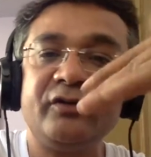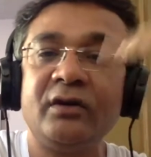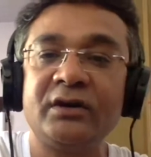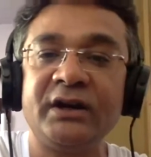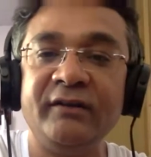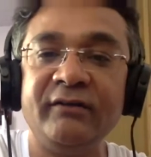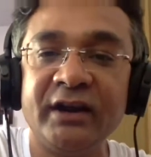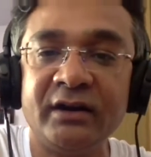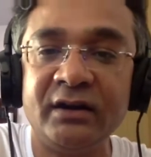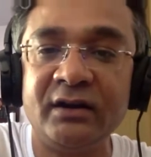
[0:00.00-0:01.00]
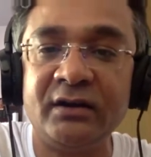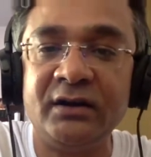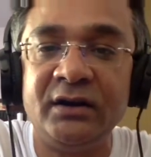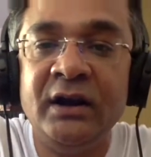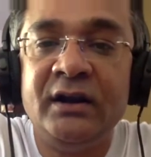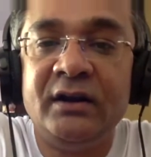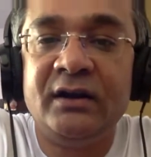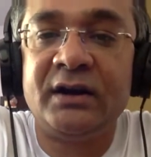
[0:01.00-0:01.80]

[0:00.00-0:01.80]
for divi- uh,